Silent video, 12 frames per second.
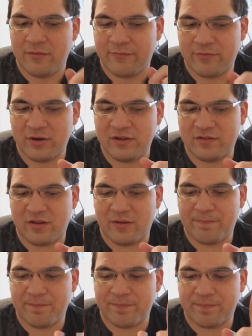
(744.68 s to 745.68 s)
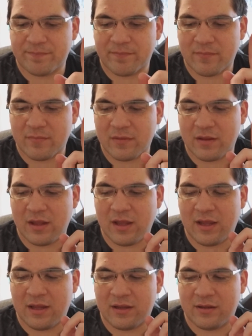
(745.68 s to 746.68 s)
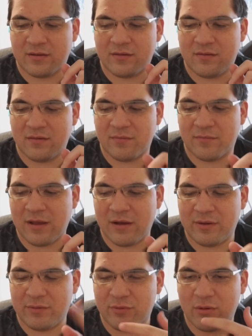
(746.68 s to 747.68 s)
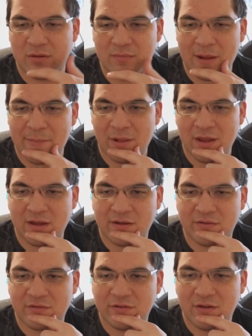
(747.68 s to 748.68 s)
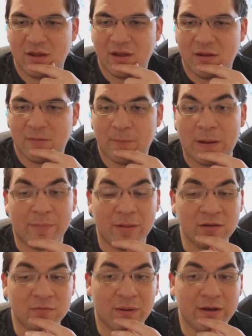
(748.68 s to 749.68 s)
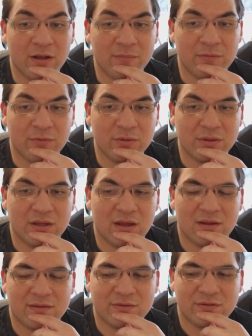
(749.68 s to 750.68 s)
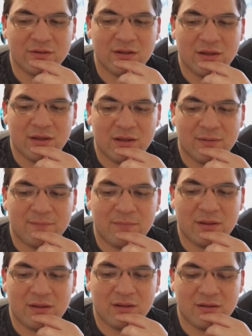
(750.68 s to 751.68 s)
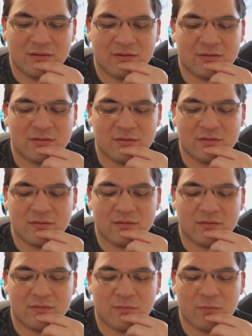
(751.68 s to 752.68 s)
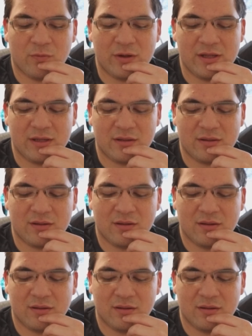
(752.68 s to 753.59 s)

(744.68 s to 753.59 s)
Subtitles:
Frieza and how he ruined my plans might not be ruined, guys. Because when